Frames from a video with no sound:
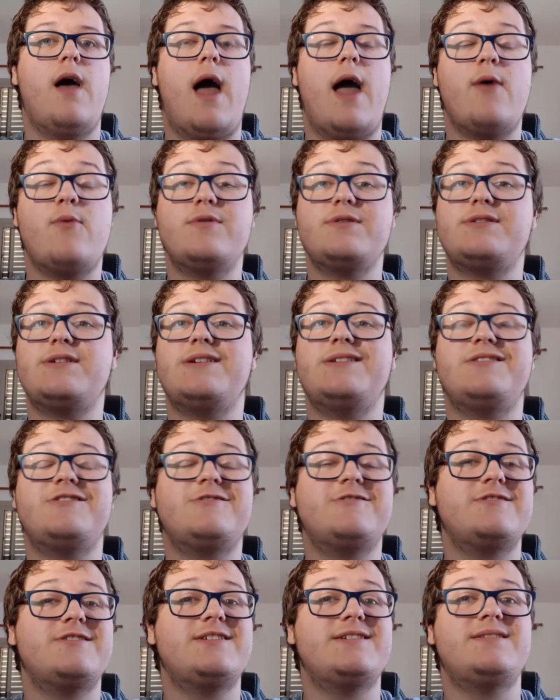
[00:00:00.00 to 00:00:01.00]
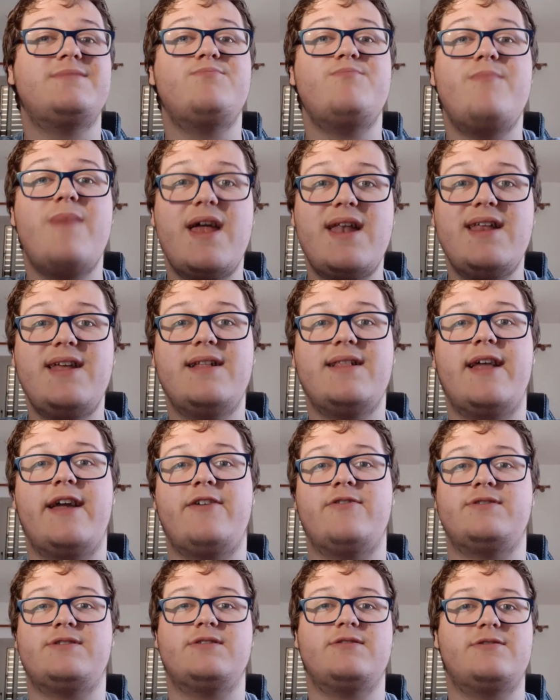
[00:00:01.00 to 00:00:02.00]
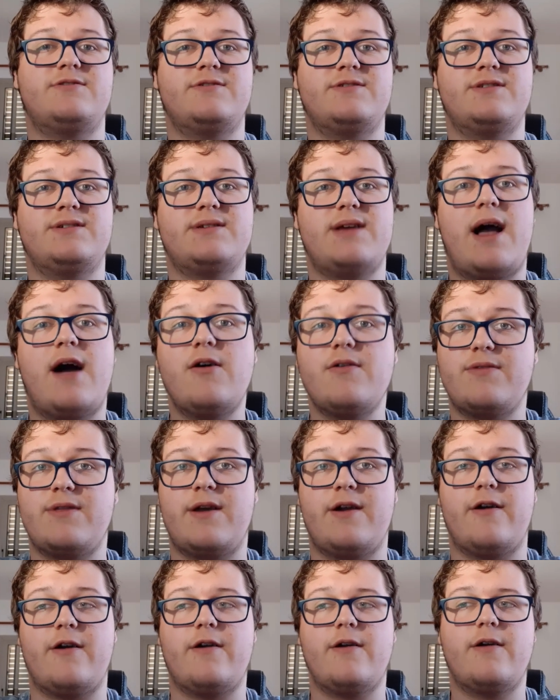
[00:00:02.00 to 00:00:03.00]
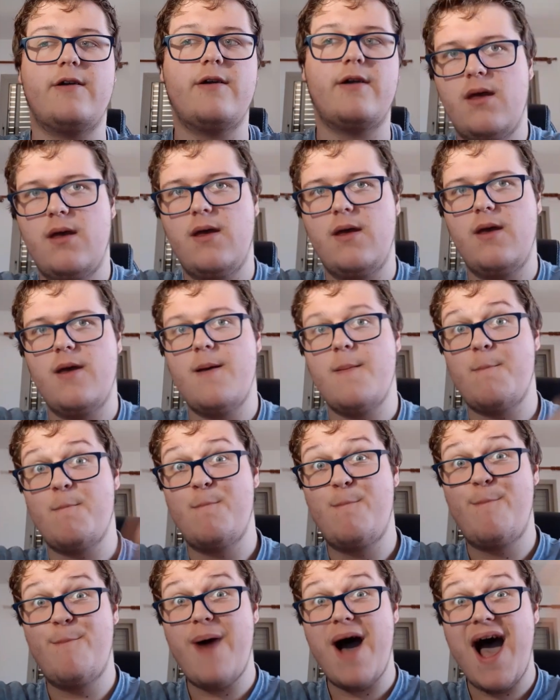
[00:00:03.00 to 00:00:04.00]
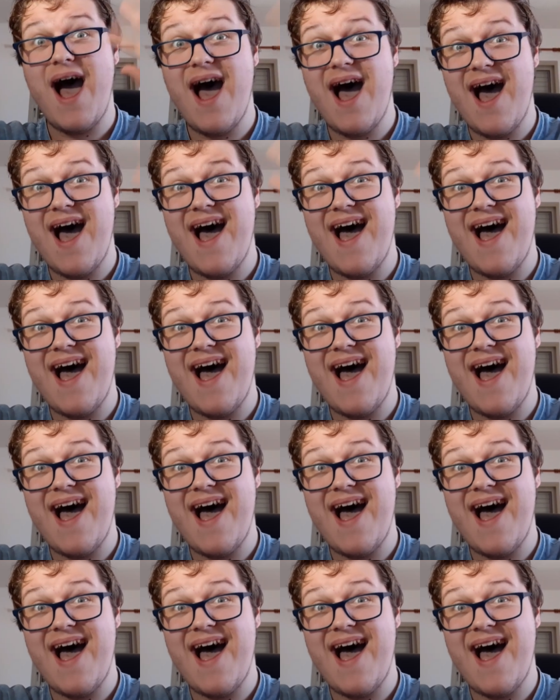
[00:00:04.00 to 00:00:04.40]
I want to encourage as many language learners out there. Bye!